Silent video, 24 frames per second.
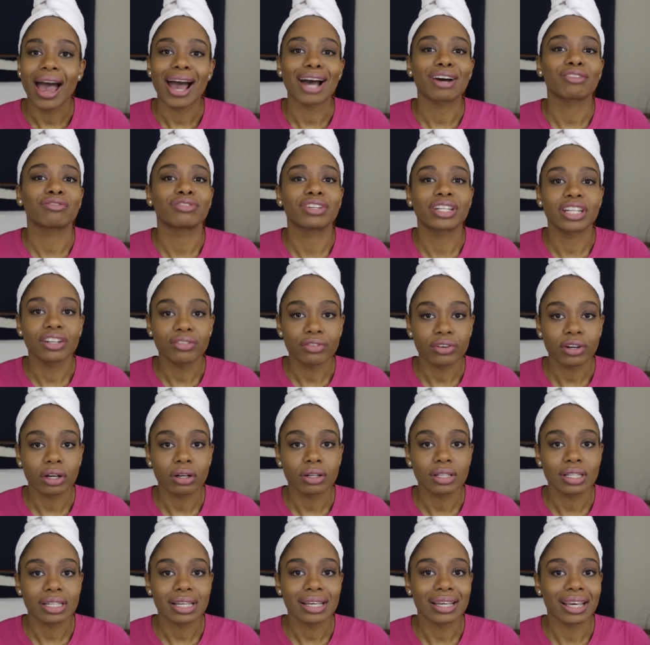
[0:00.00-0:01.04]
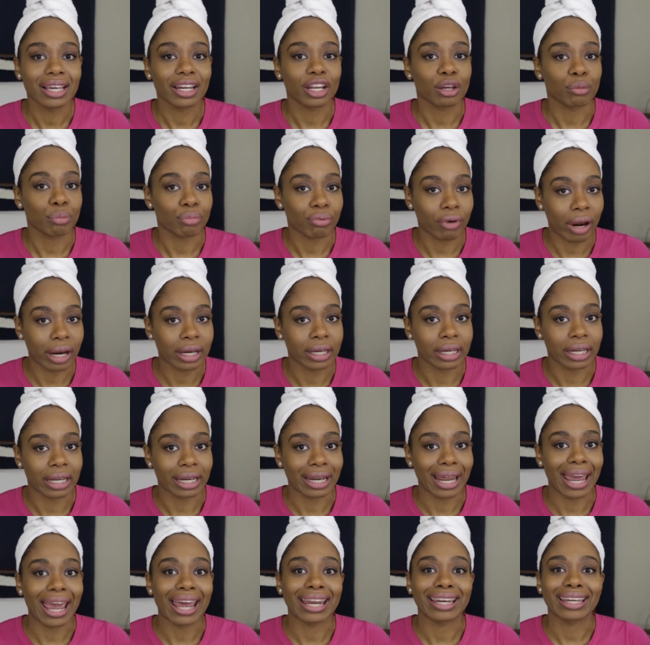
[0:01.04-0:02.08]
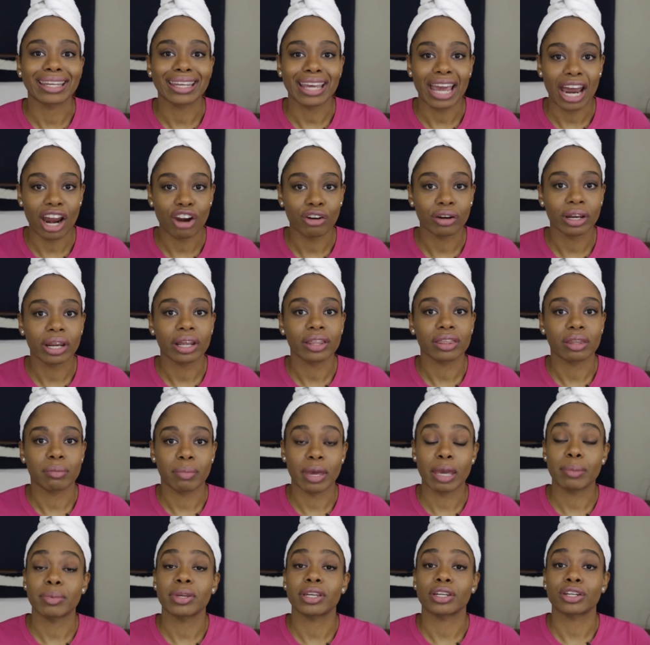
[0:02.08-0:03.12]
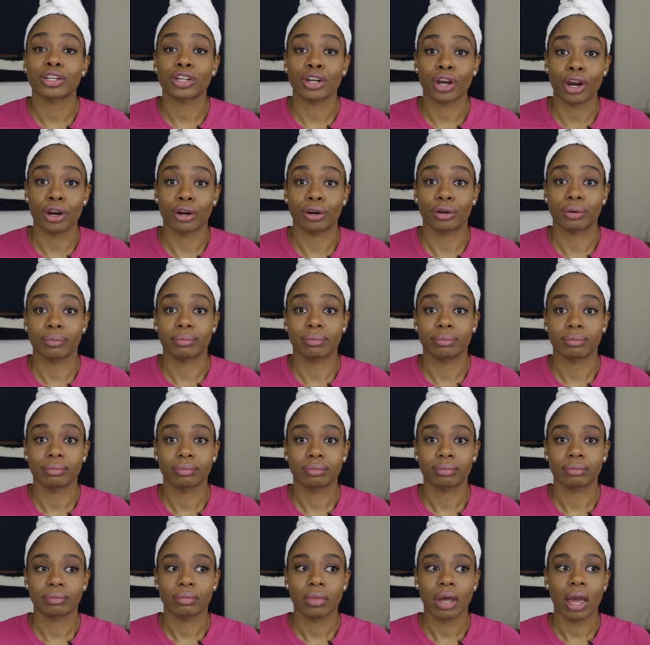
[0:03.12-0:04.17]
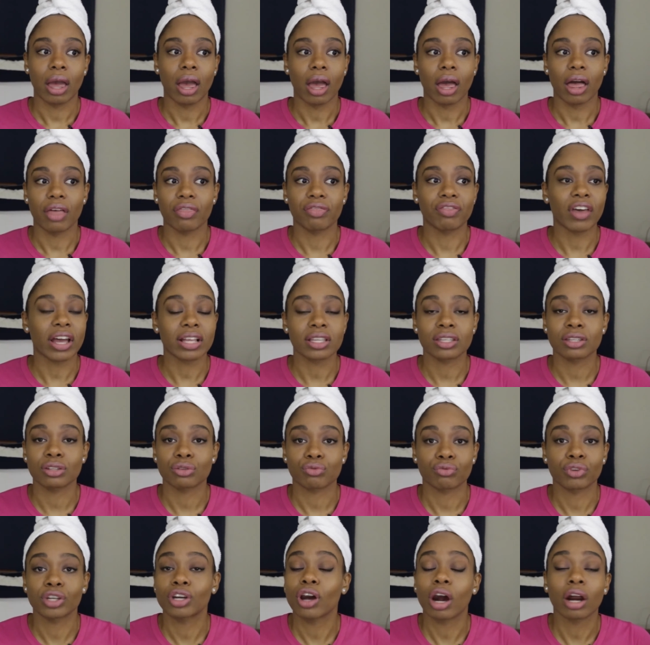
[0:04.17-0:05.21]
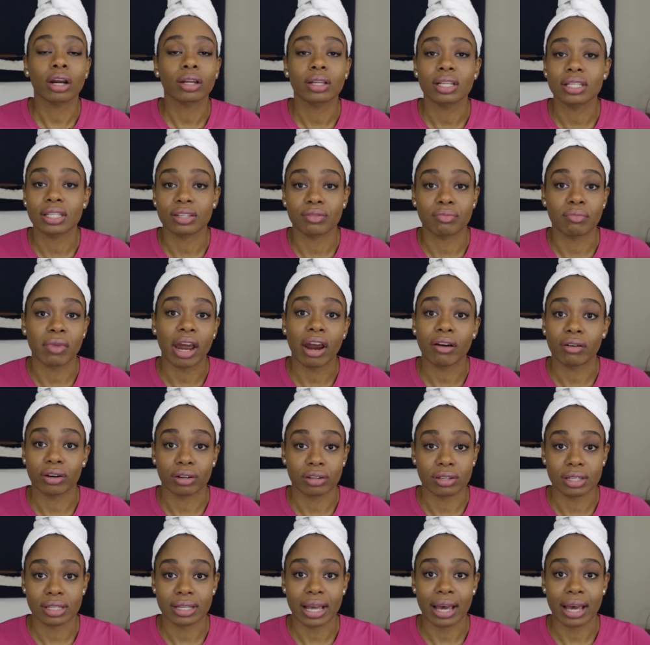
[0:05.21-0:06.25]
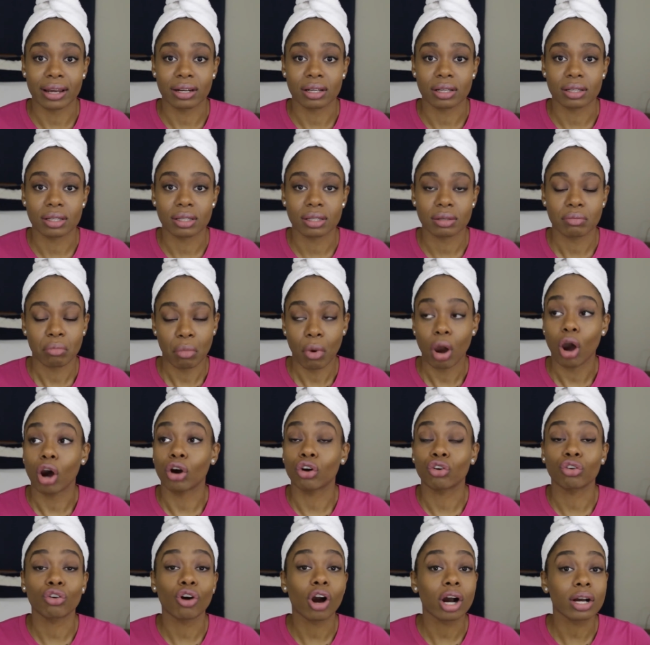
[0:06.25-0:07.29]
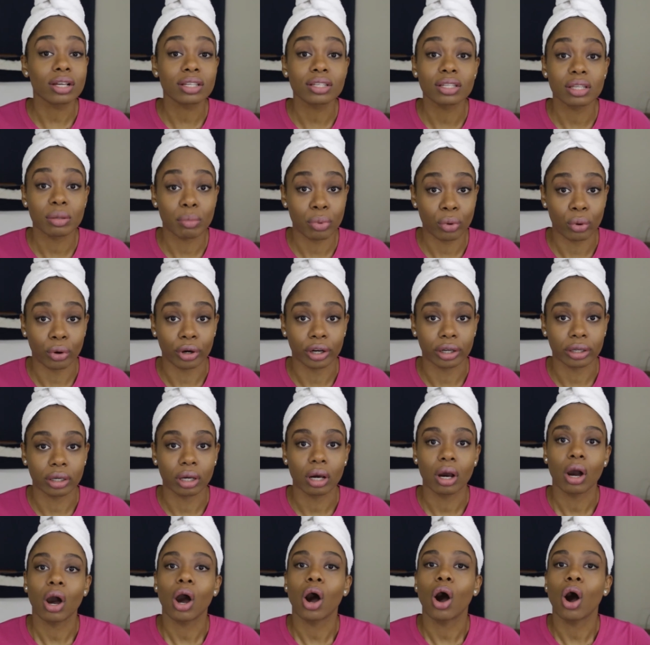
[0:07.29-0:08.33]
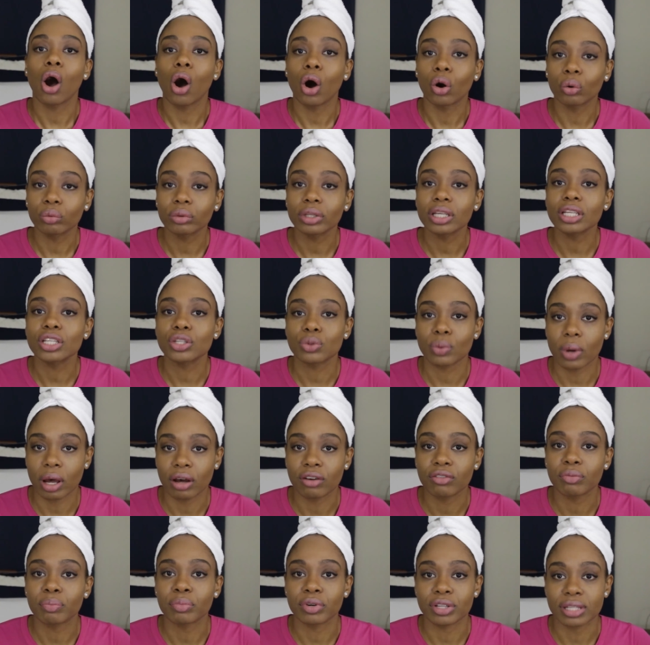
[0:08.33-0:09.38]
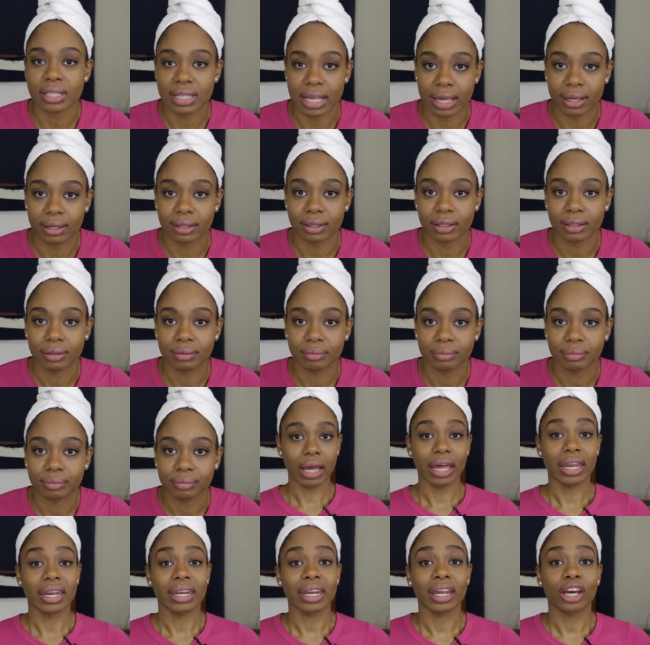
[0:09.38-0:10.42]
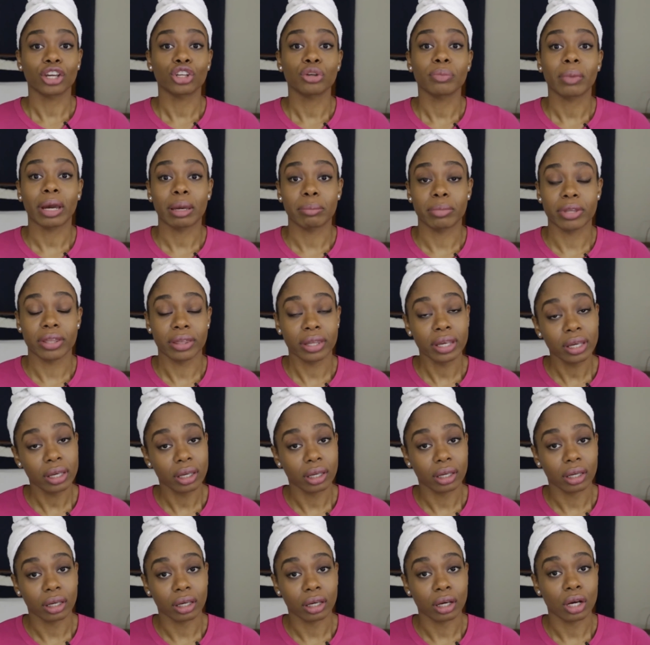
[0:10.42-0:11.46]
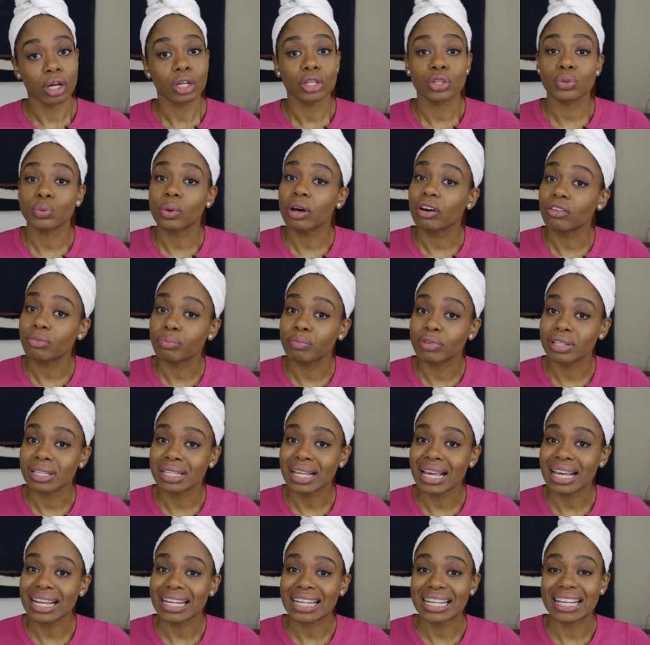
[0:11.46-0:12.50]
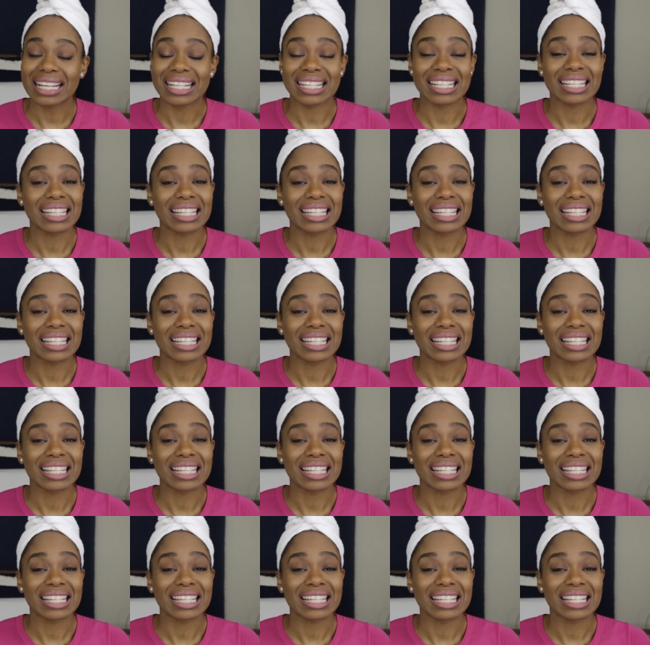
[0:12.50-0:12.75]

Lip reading: have difficulty getting pregnant and carrying the baby to term. That's regardless of marital status, across the board. Only 12%. Now you might be thinking 12% is